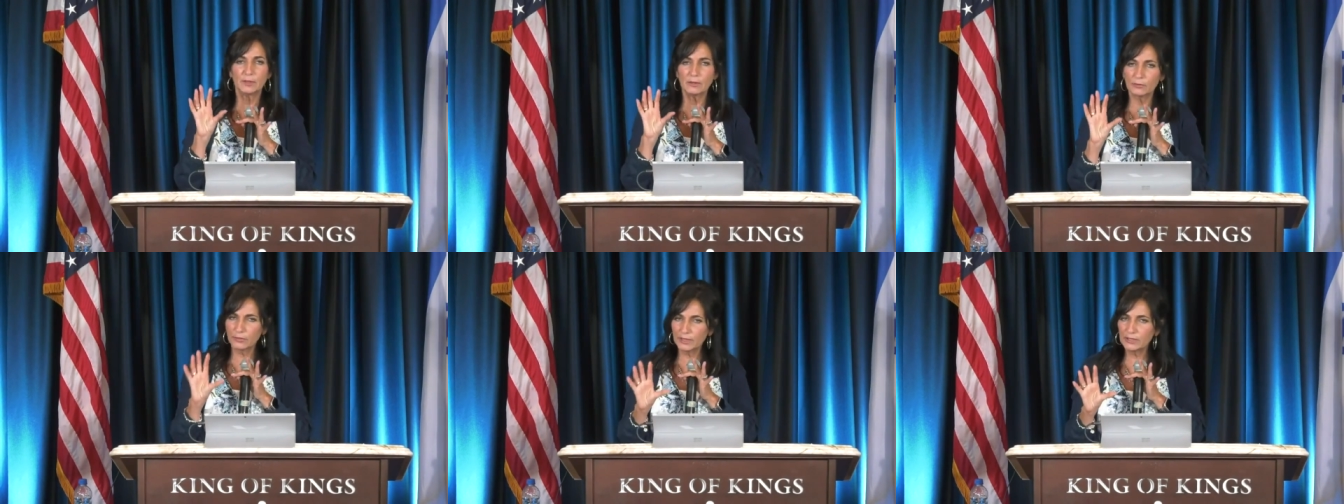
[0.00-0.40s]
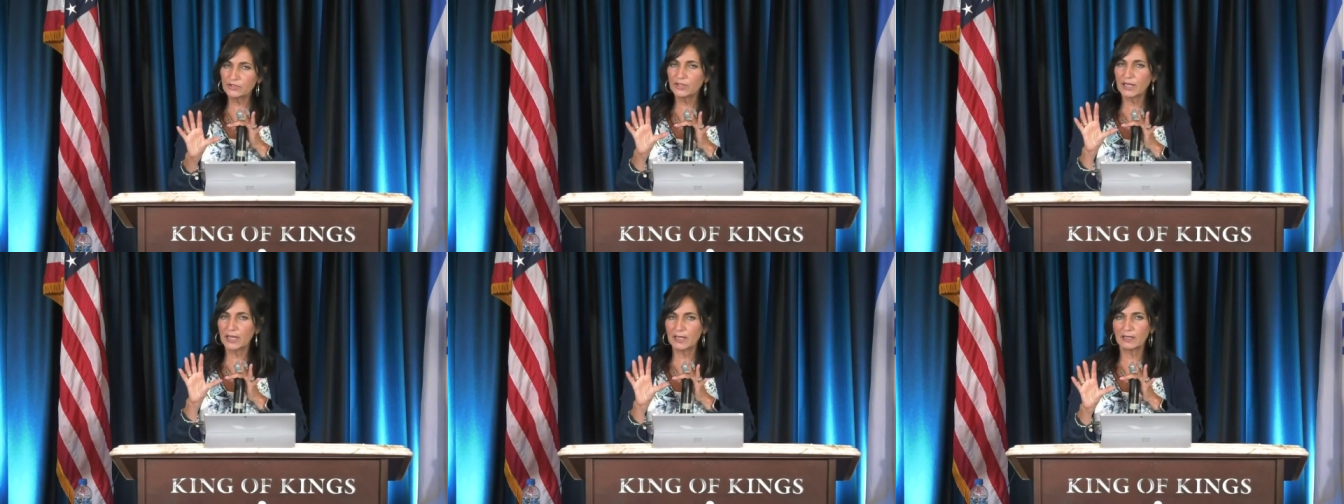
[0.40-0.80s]
and I'm going to
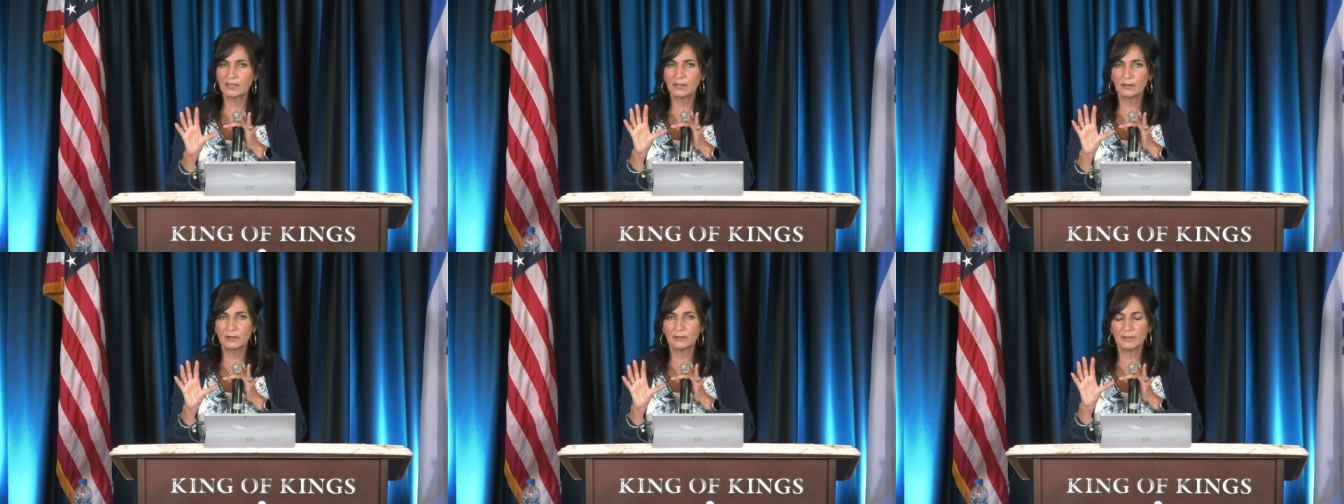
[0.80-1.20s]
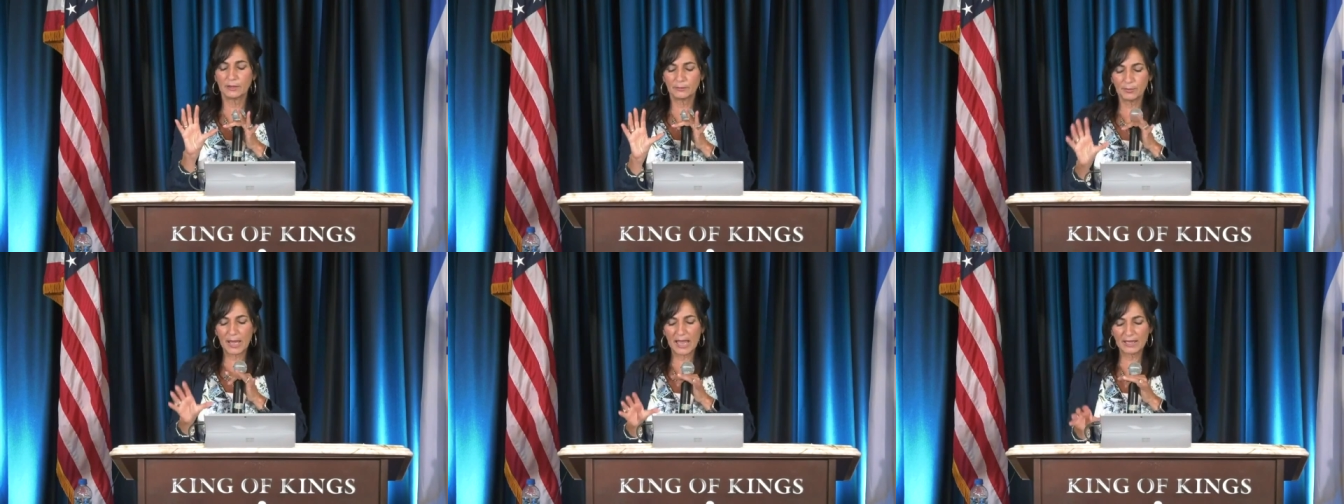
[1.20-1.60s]
read you out of
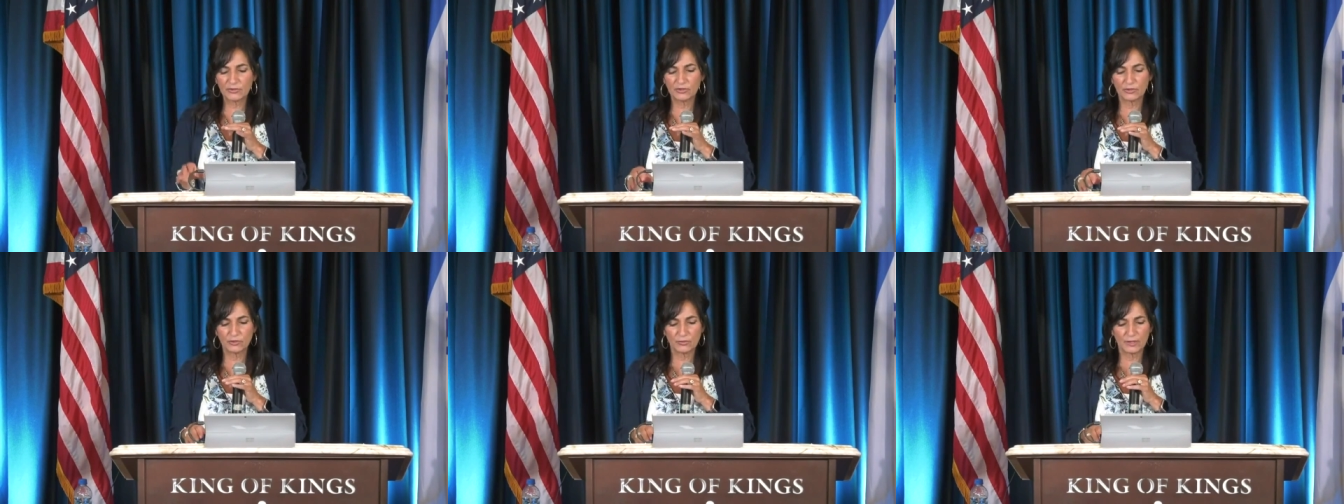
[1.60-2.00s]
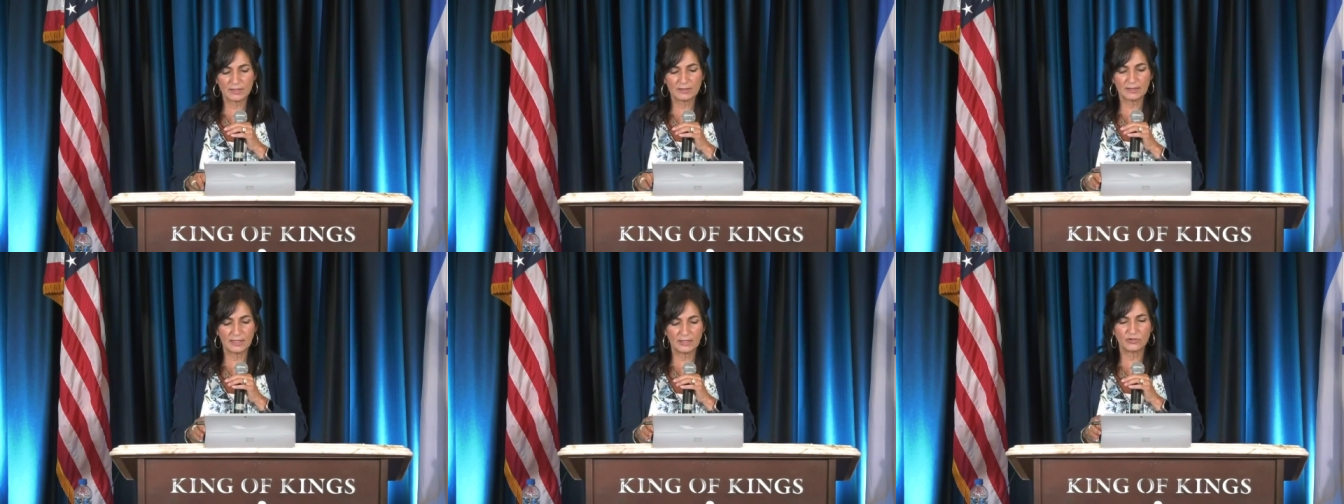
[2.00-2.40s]
the Passion
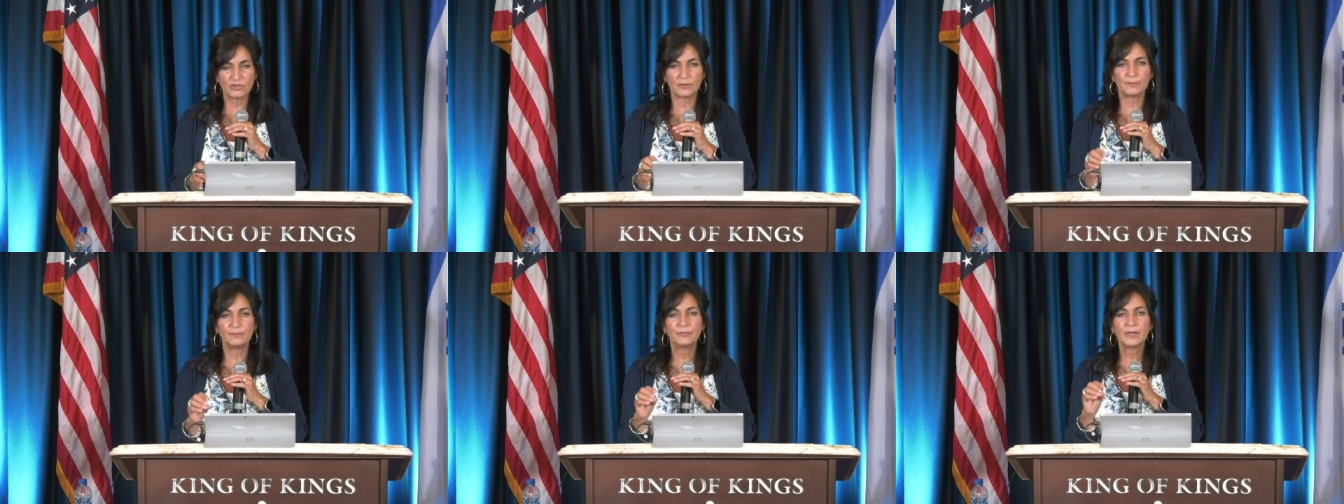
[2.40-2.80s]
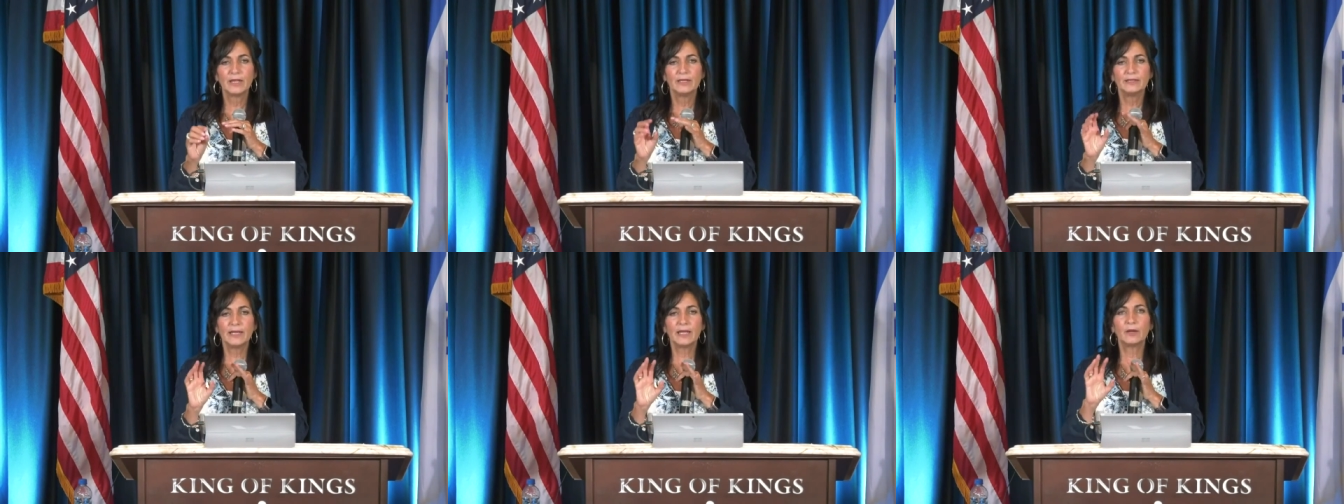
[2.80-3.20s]
Translation.
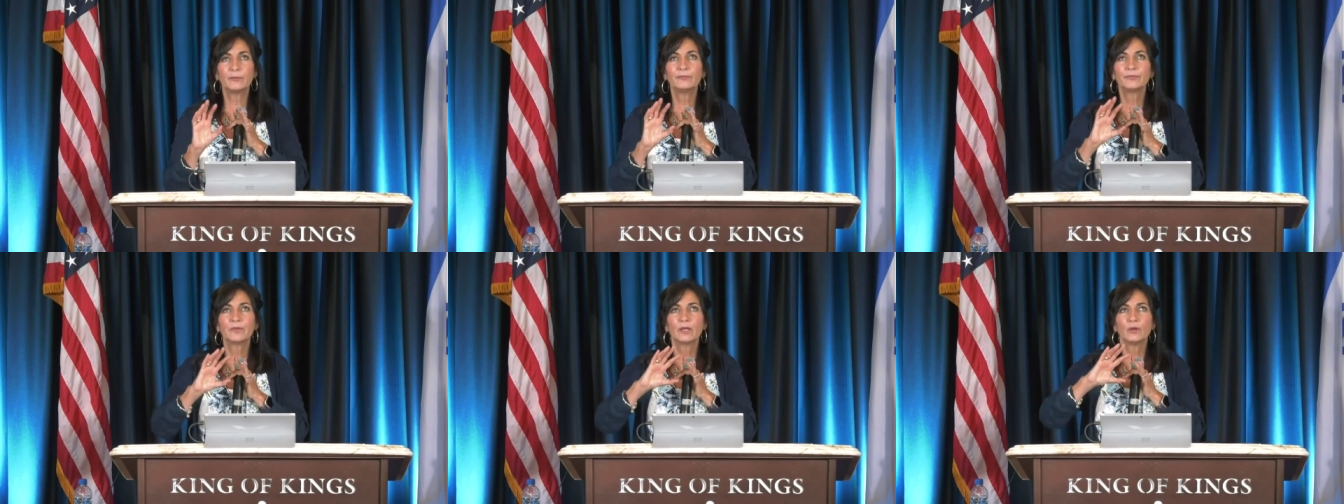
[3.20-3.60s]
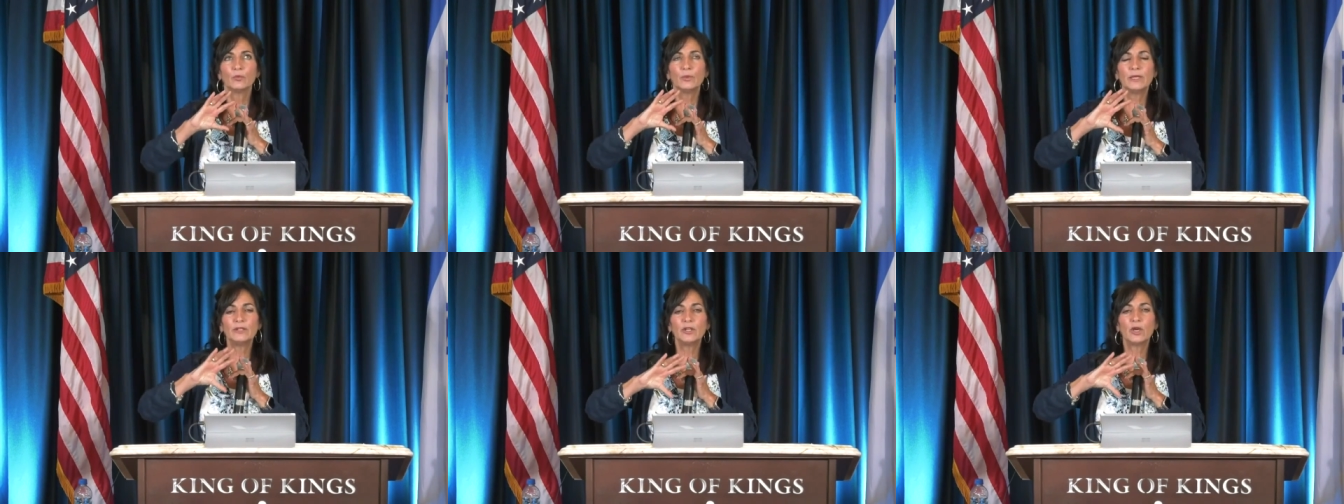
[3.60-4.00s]
Now,
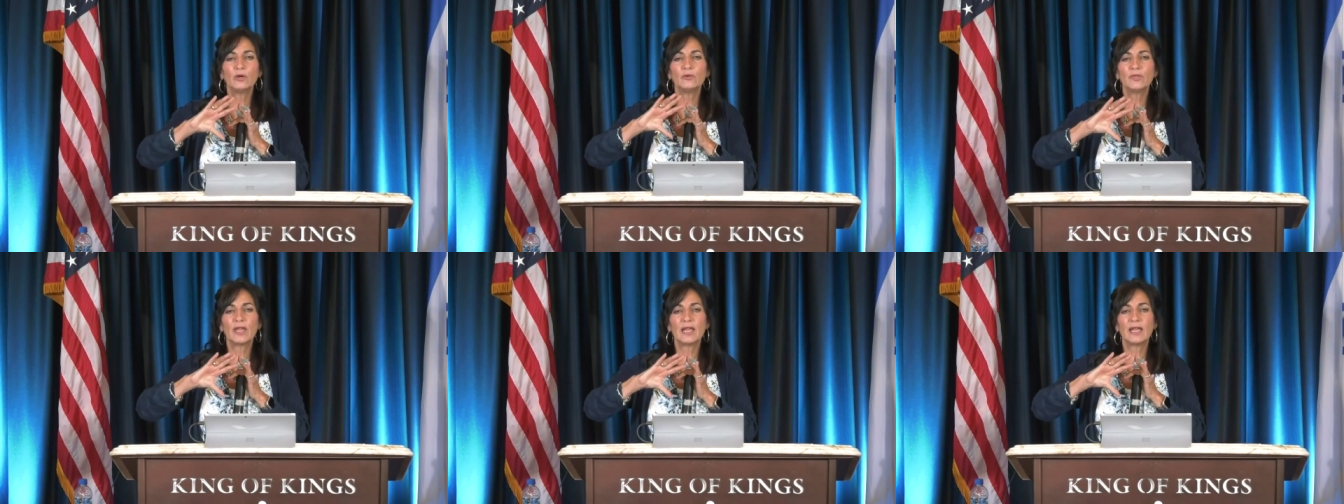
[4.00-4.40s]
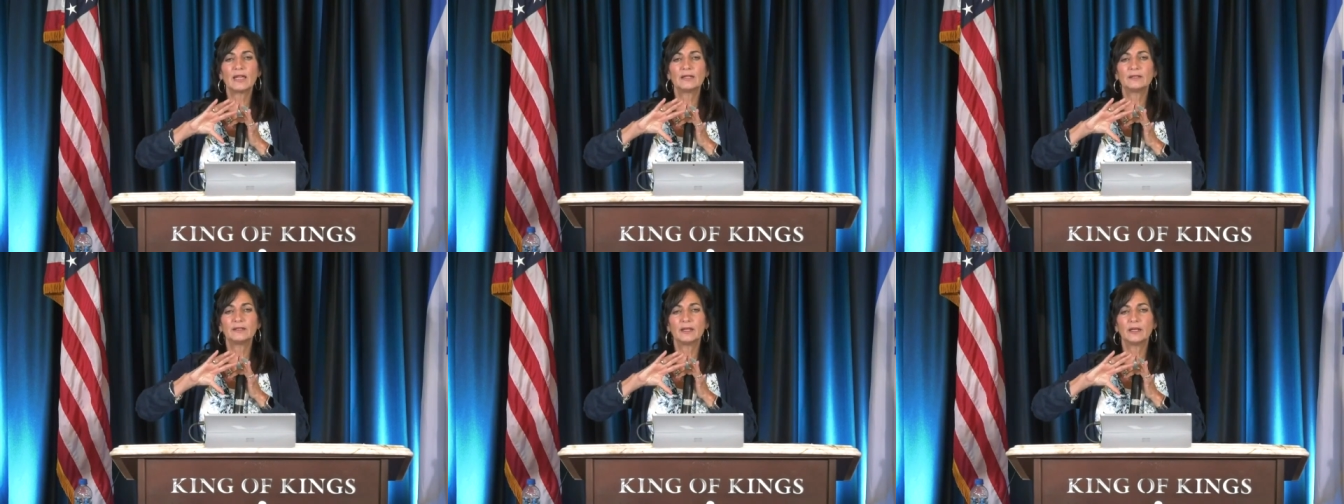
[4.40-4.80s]
we know
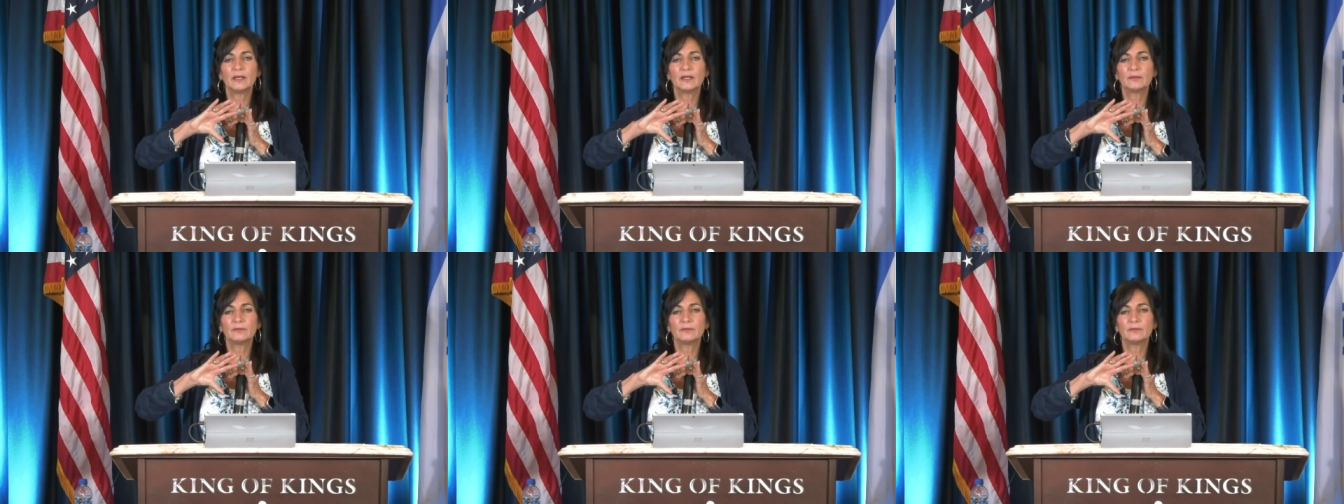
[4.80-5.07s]
that